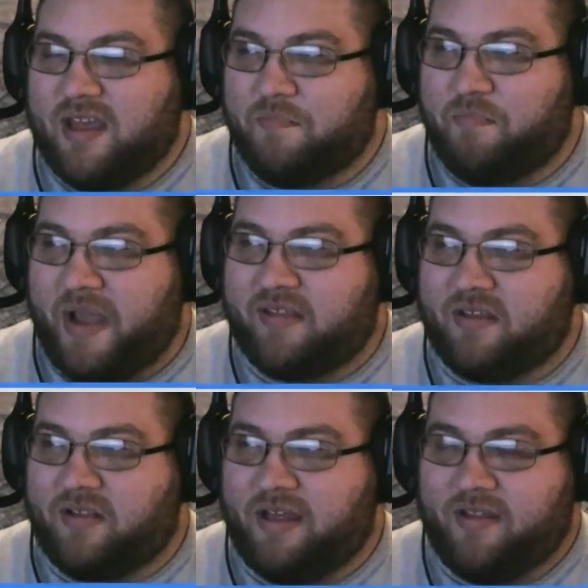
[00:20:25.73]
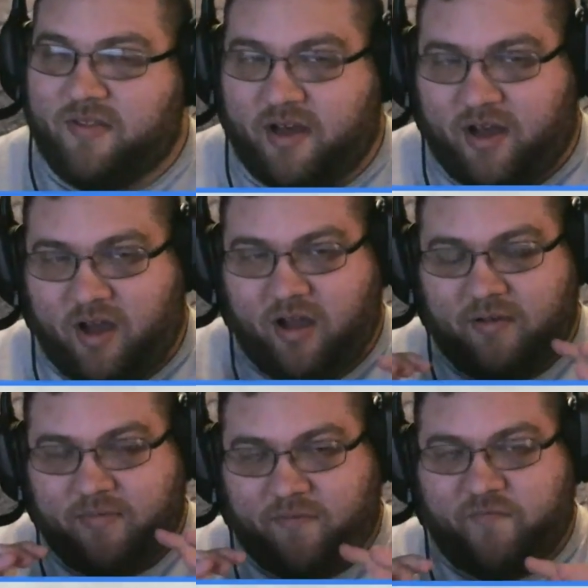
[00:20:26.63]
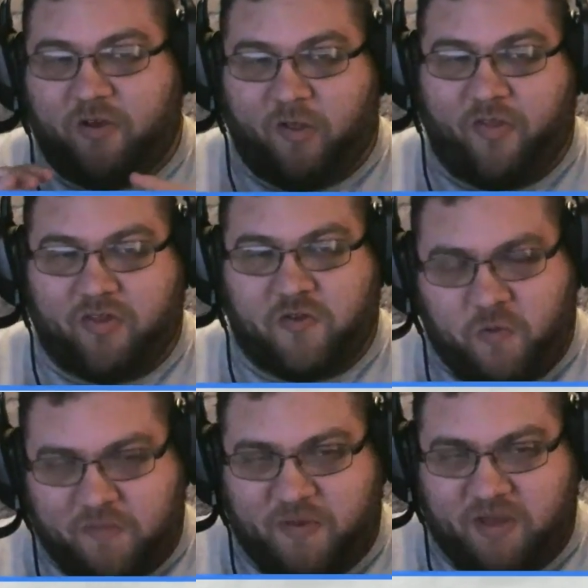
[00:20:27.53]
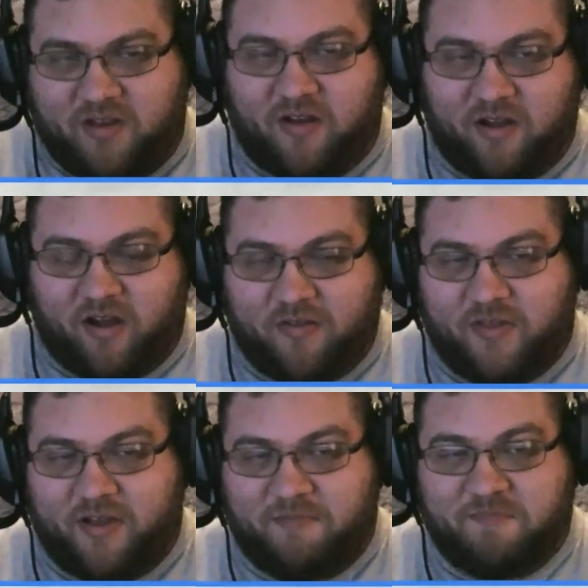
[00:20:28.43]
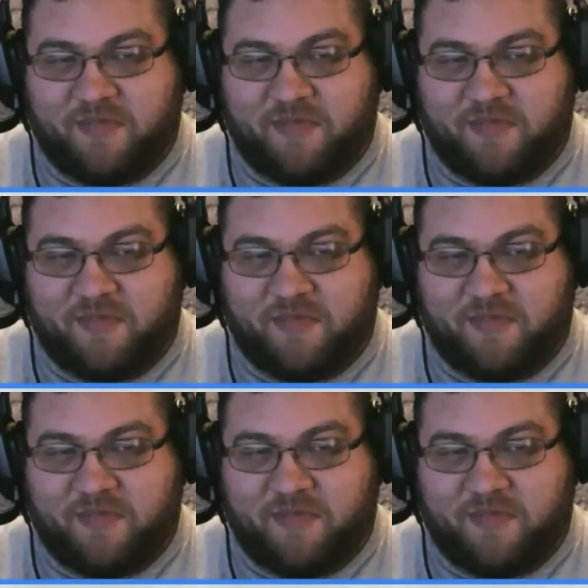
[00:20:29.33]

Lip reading: basically the filth is creeping into Agartha.